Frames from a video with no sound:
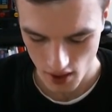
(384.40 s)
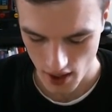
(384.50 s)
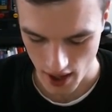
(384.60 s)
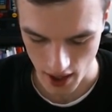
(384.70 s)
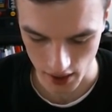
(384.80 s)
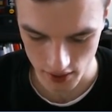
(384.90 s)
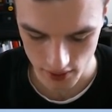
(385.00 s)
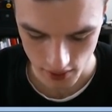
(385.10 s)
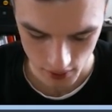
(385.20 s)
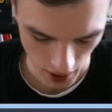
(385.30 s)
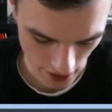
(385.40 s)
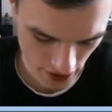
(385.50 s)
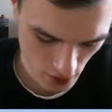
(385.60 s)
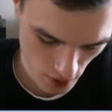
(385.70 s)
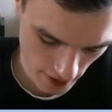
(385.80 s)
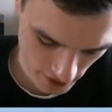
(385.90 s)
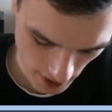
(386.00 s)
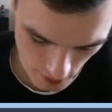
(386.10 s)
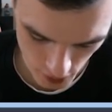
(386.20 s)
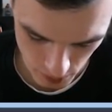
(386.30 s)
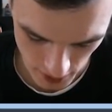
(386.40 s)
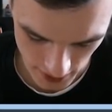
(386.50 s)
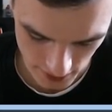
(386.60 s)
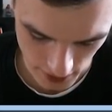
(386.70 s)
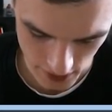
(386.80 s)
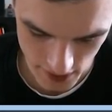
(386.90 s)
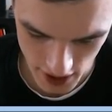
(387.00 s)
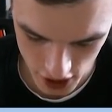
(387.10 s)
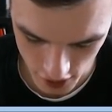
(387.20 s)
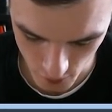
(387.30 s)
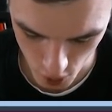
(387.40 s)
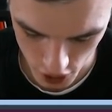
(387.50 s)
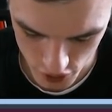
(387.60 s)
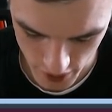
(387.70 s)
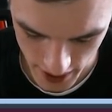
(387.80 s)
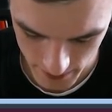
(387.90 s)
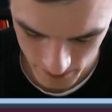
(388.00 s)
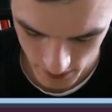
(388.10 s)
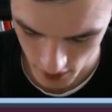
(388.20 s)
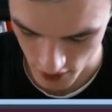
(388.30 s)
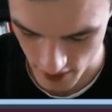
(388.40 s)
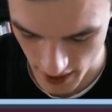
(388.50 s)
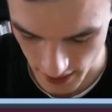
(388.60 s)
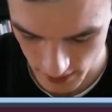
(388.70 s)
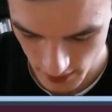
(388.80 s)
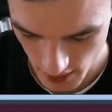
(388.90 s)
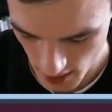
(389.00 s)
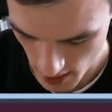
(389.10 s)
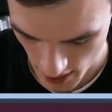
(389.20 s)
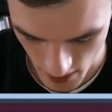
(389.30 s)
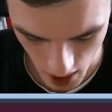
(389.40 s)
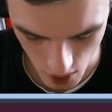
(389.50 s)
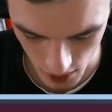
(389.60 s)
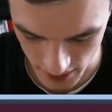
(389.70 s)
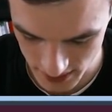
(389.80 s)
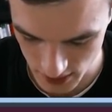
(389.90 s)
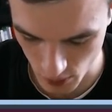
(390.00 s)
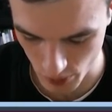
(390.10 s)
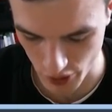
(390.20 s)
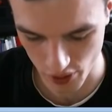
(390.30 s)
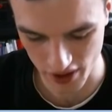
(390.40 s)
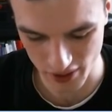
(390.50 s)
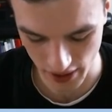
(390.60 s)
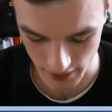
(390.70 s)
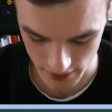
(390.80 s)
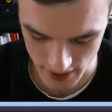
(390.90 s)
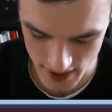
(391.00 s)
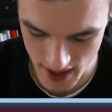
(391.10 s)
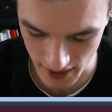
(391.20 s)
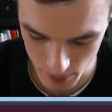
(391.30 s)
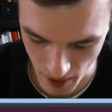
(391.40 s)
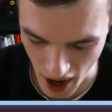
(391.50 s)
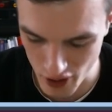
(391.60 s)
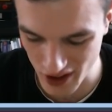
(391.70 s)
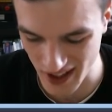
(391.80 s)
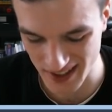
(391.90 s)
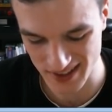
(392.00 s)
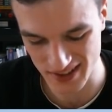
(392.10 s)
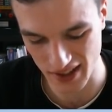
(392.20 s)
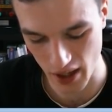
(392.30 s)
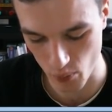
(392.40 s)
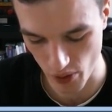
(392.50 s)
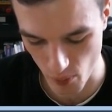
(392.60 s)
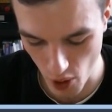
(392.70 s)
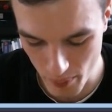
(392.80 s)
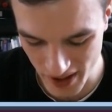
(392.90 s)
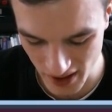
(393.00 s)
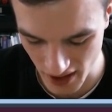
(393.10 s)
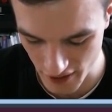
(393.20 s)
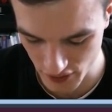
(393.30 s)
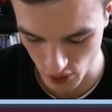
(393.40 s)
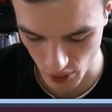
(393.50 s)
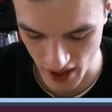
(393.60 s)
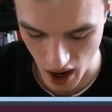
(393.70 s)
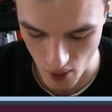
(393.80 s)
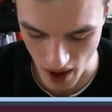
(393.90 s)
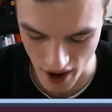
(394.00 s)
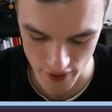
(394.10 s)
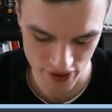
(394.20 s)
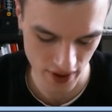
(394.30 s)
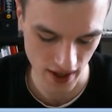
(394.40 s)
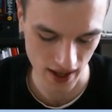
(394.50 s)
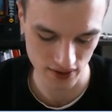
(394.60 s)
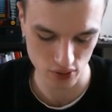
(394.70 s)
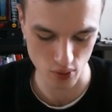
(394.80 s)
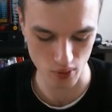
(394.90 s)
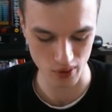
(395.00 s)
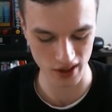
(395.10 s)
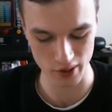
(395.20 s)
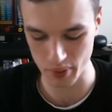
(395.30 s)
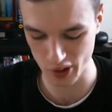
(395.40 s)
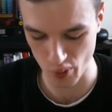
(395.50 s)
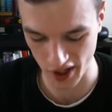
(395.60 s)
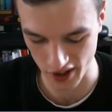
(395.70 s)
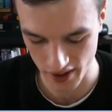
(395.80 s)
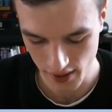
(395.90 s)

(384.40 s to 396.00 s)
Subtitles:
And I think we have time to place another Void Ray. Alright, and now let's see what we're gonna get next. Pirate Lasses again with 1 minute left, so now everything has to go a little bit quicker.